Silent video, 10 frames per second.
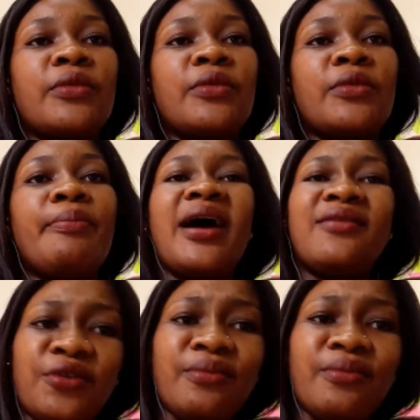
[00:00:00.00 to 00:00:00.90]
apart
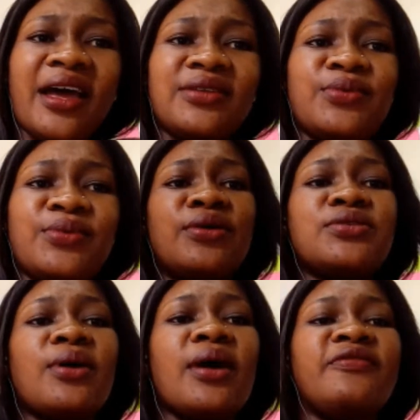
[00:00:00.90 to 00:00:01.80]
from that, we
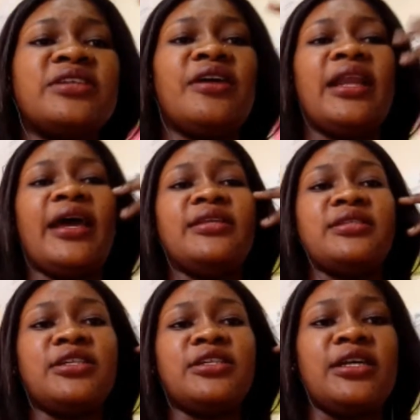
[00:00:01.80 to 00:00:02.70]
also have
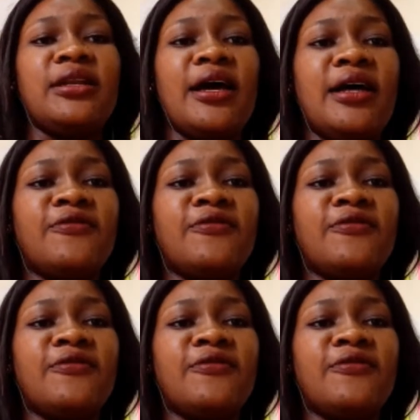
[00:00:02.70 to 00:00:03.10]
sterilization.